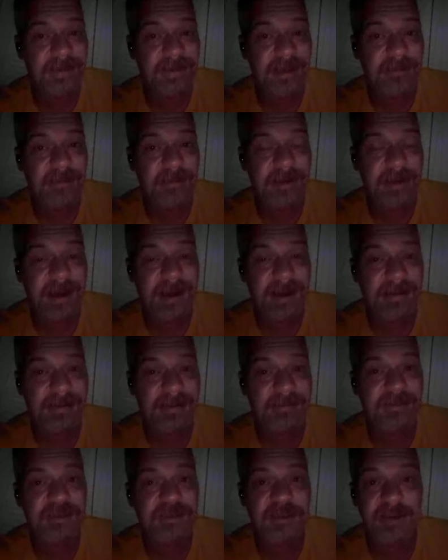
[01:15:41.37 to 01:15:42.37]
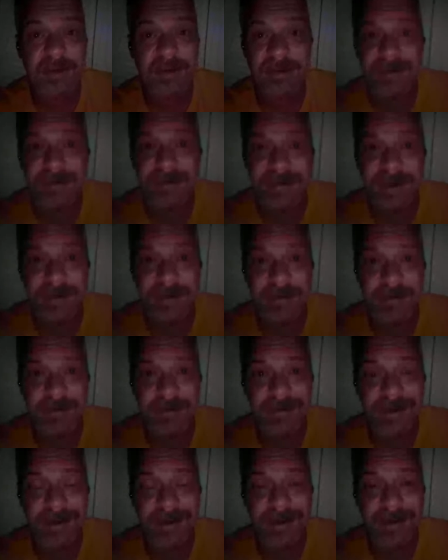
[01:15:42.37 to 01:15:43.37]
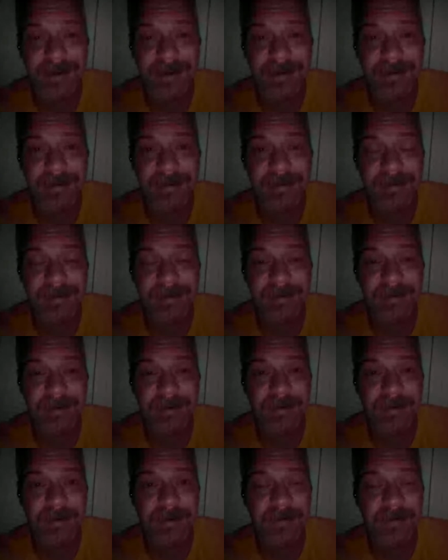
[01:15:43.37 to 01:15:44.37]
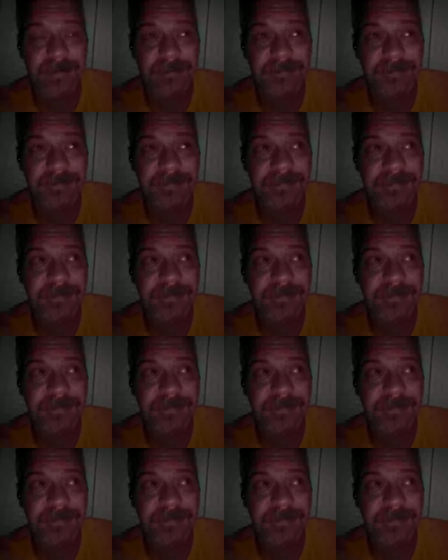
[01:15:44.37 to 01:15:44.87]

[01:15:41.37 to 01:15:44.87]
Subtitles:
It'd be nice if Gina could stop doing that kind of thing.